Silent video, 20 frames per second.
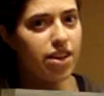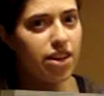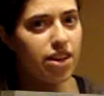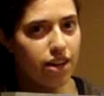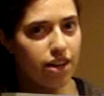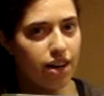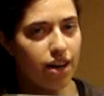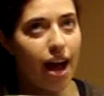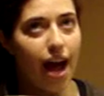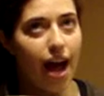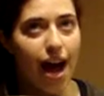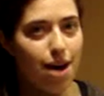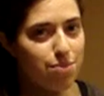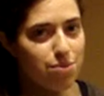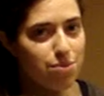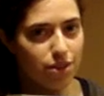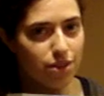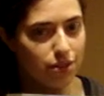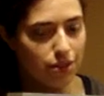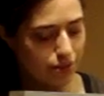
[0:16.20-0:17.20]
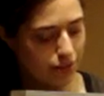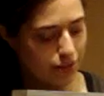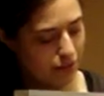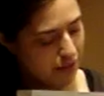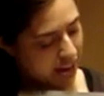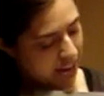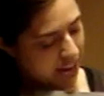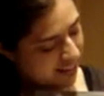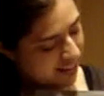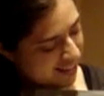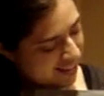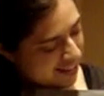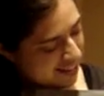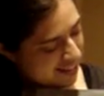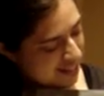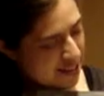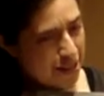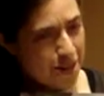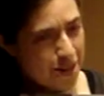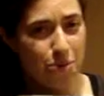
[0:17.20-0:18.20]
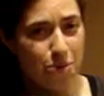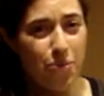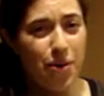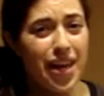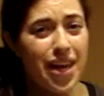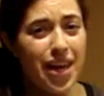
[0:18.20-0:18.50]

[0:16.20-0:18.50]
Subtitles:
then you're absolutely right. We